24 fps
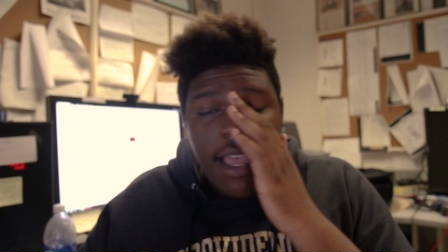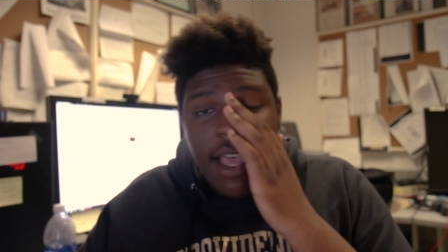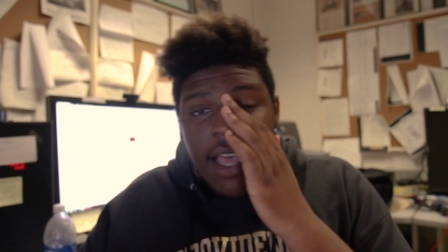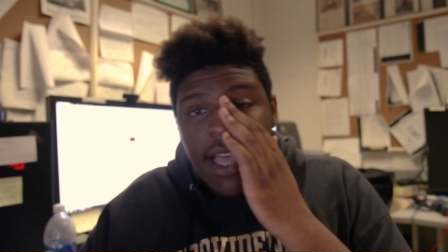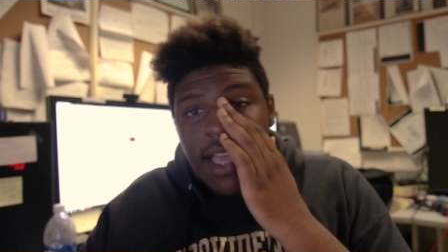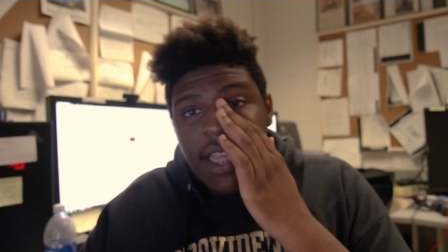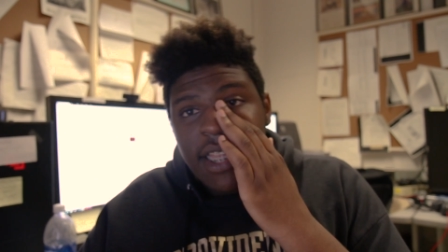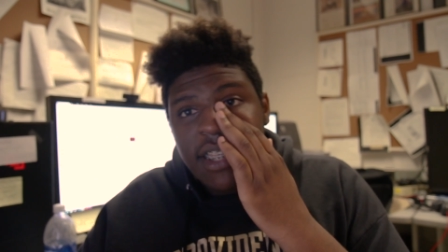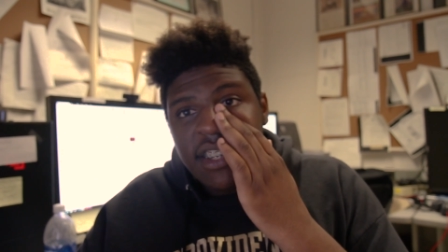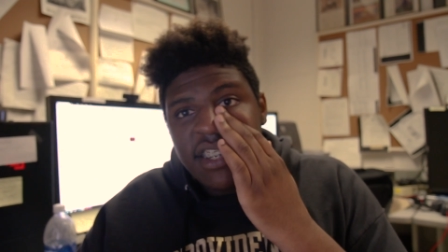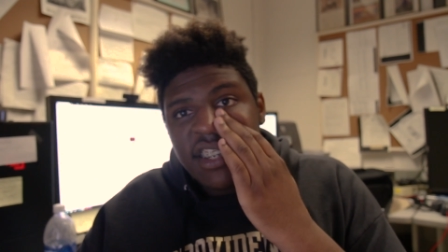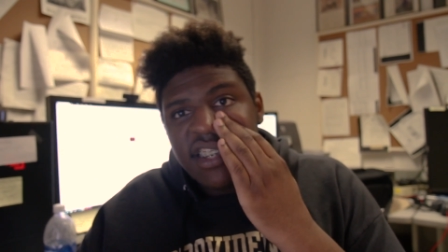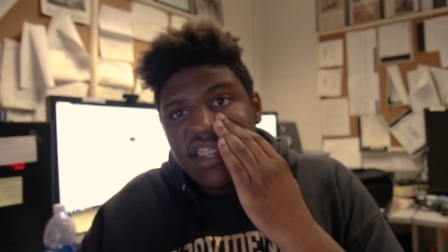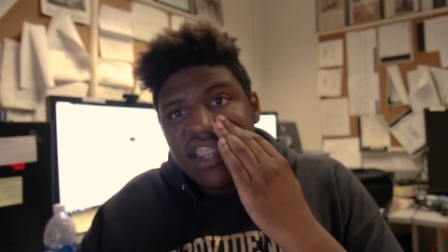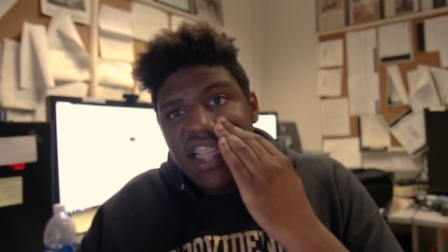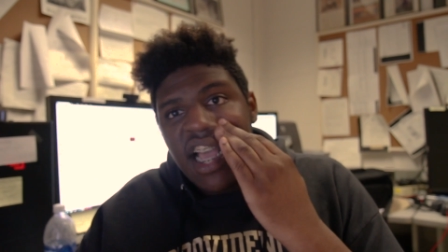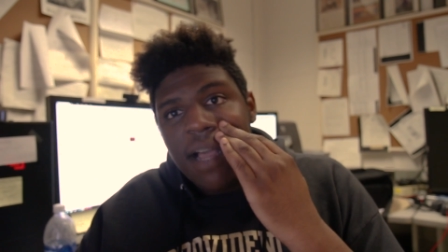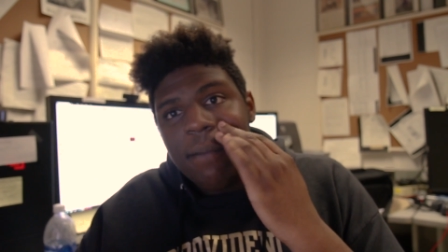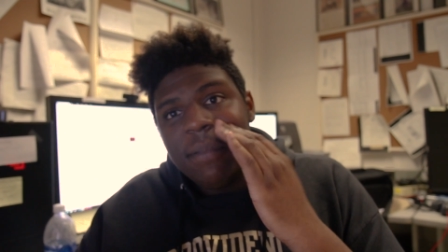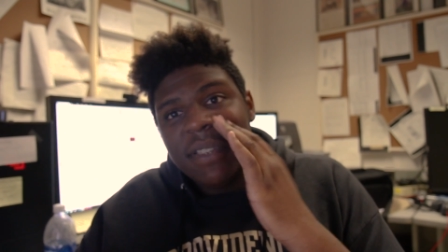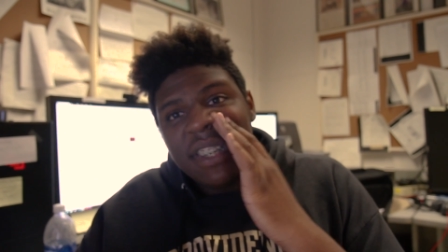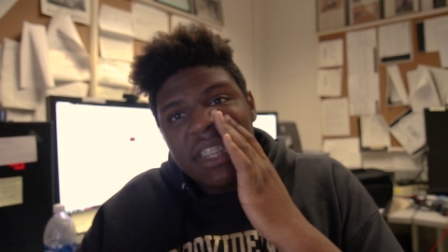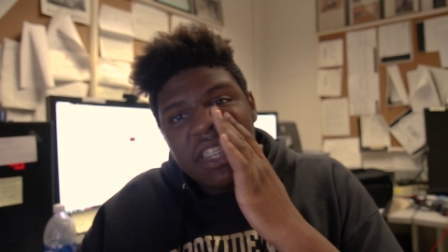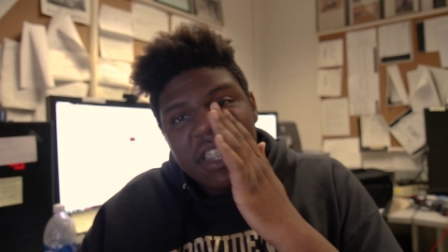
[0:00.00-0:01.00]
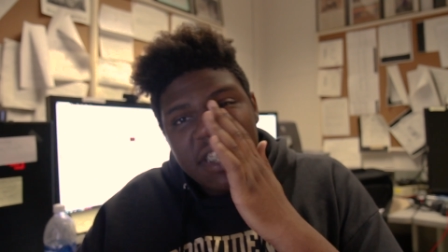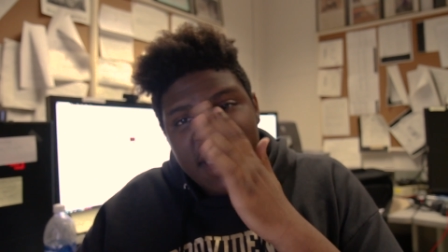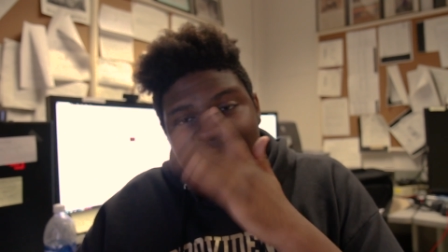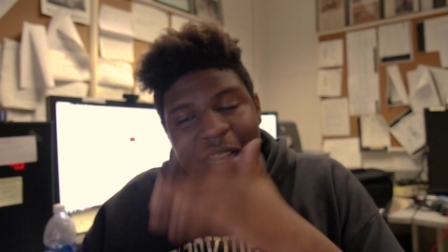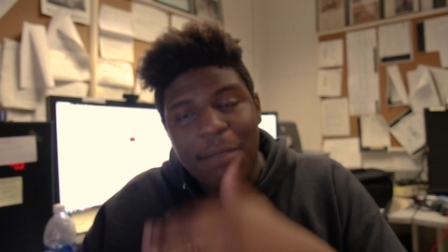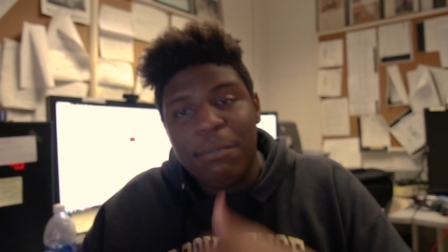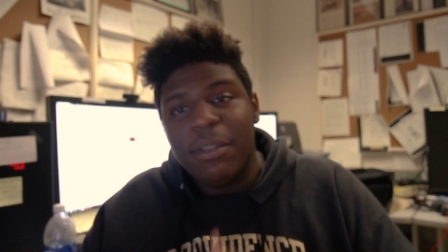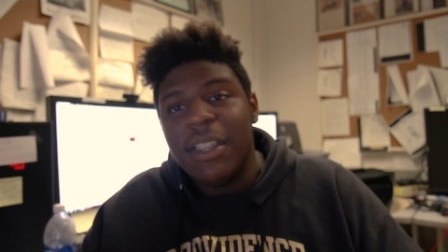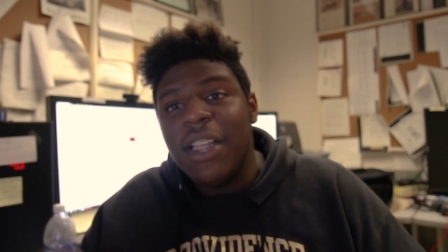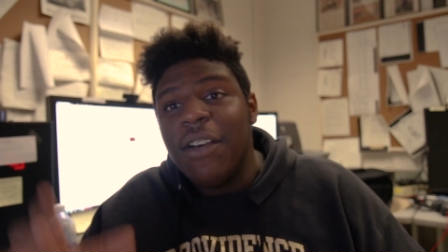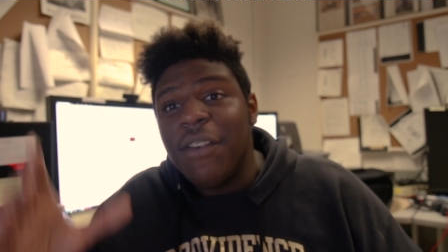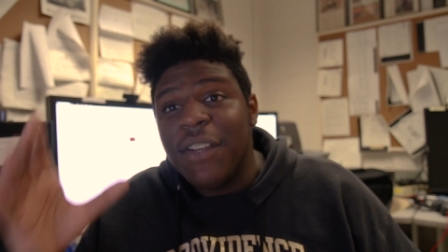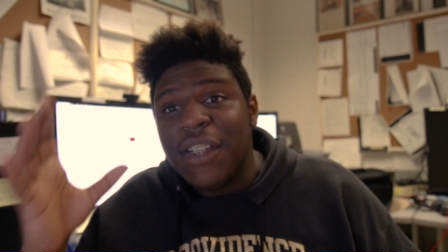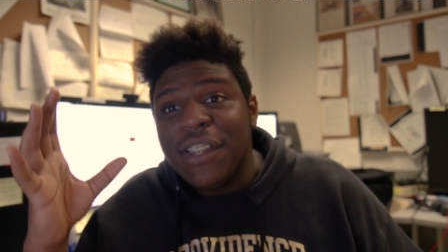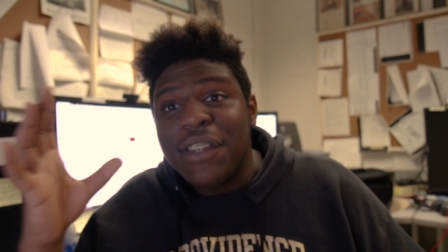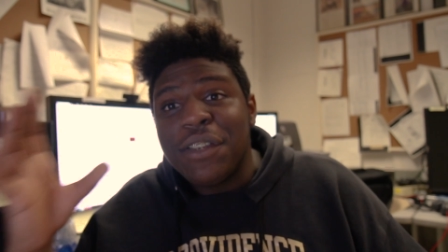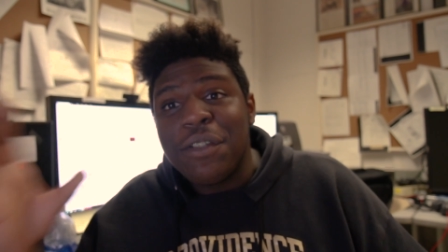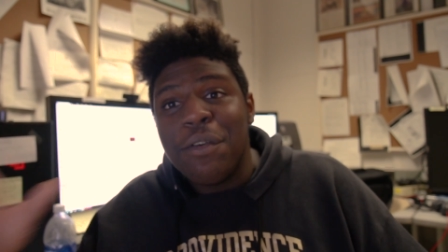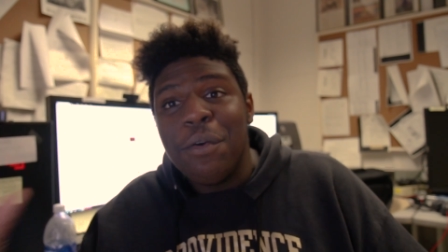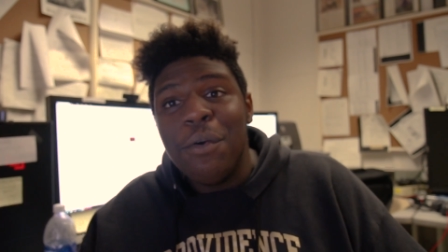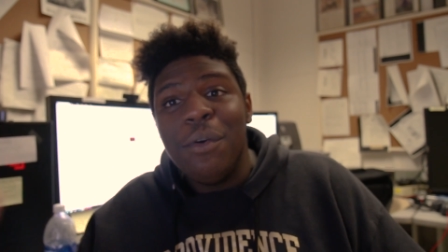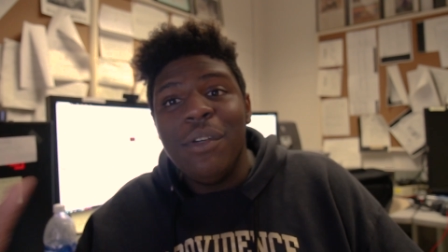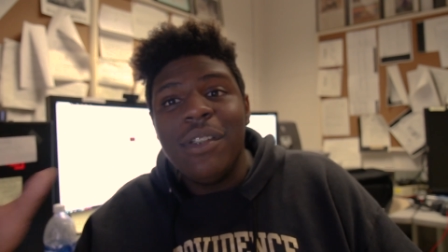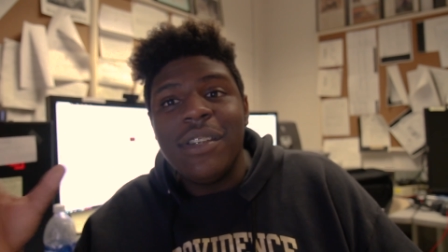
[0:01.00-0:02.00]
uh, in there in the comment section down below. And it's
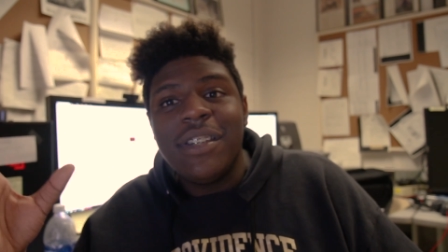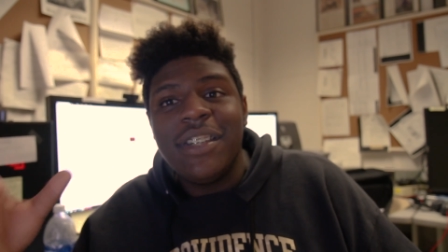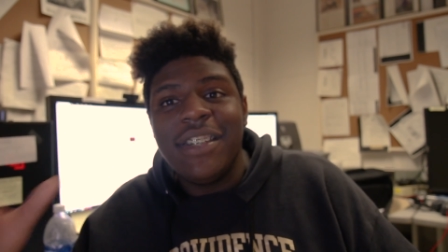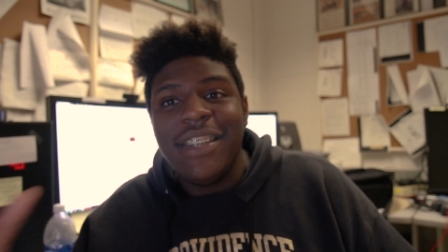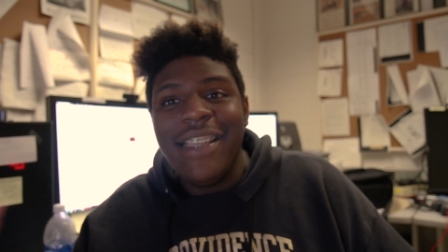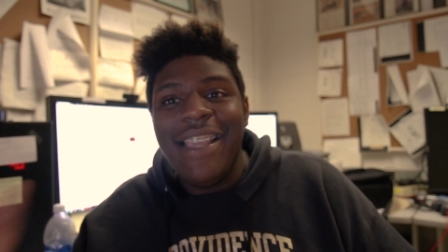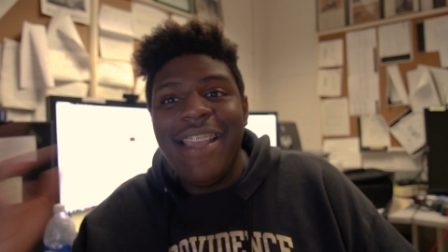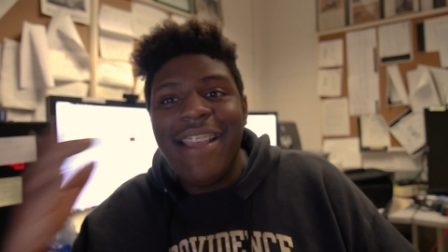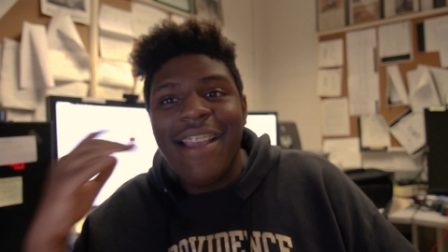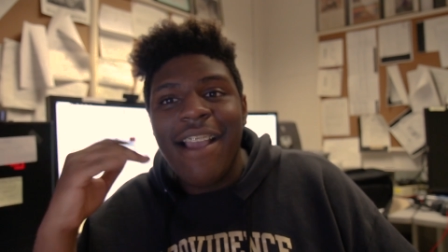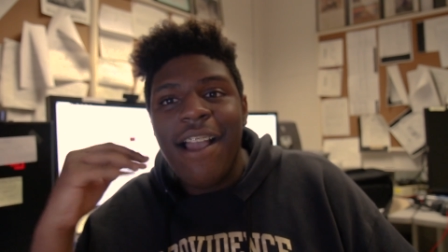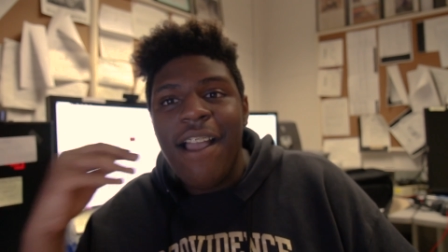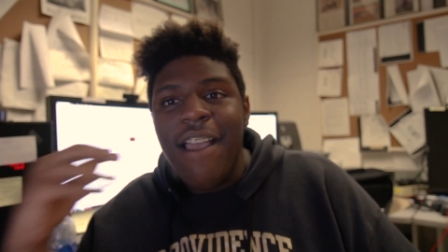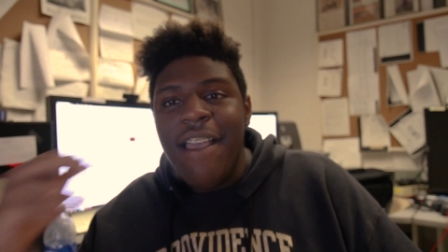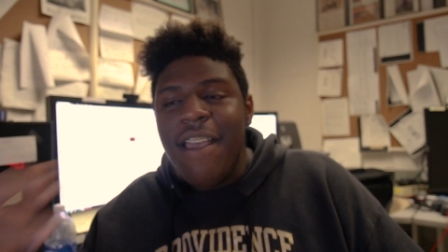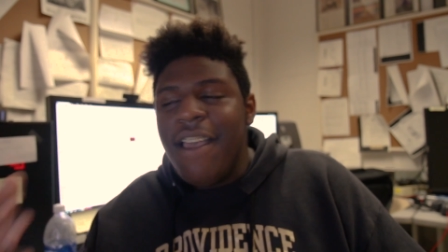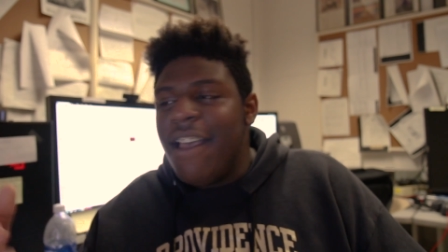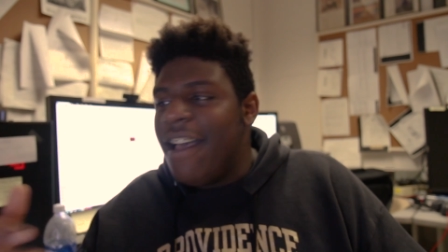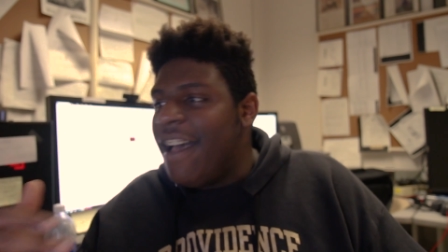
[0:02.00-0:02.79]
cool seeing uh,